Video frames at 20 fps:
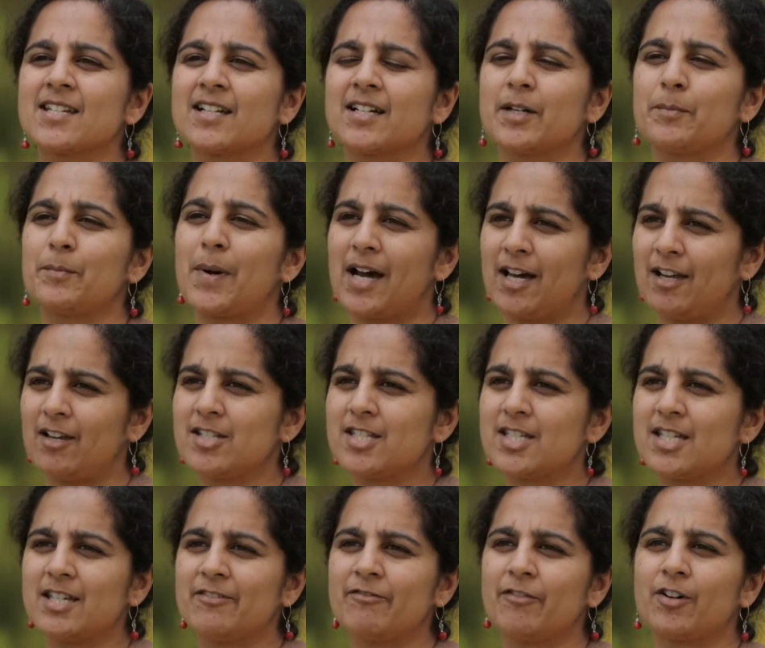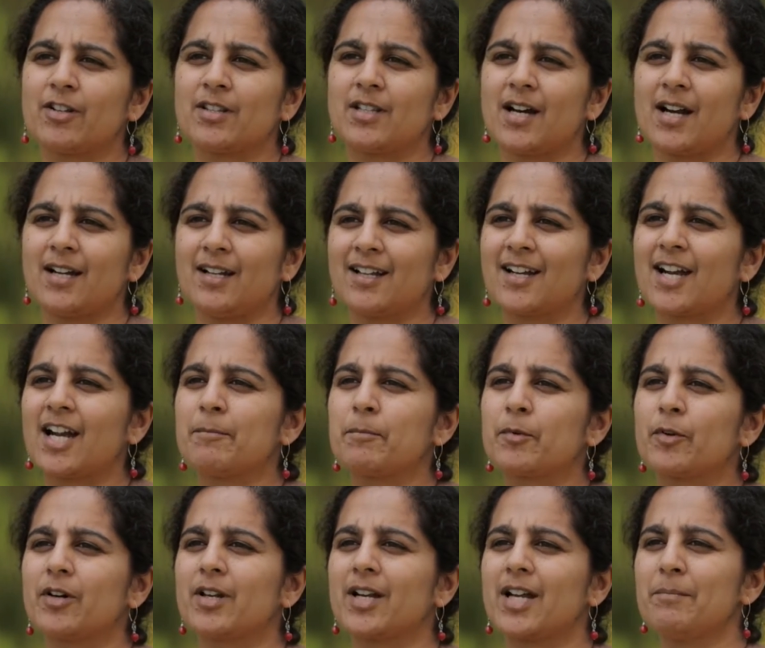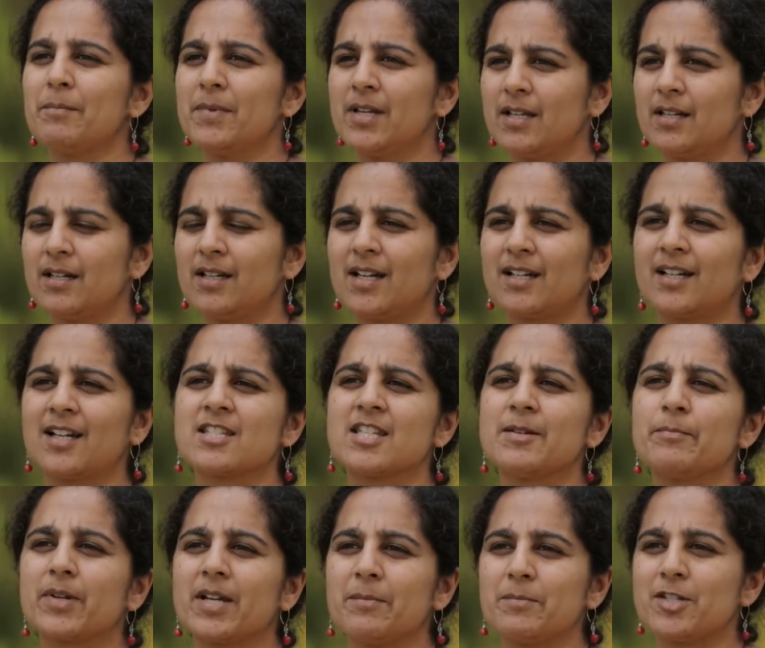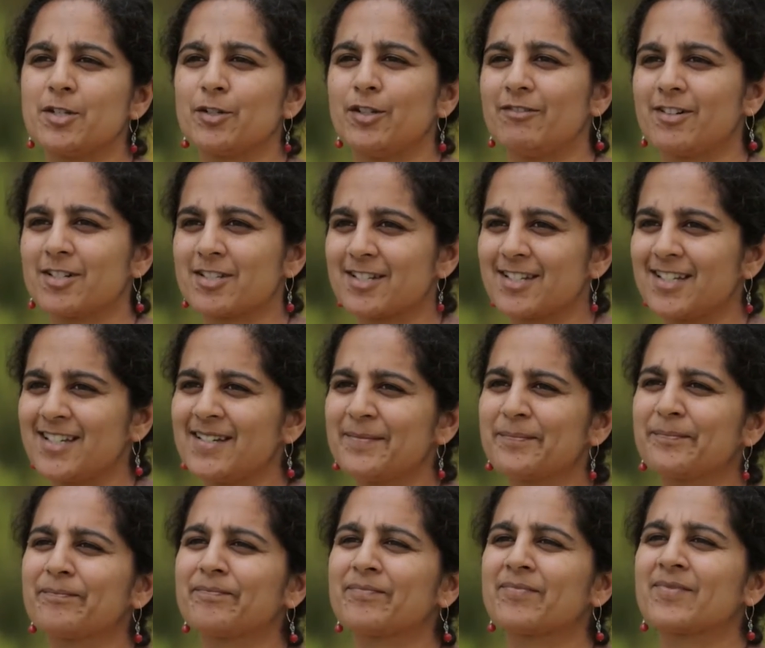biology for the undergrad program here at Azim Premji University.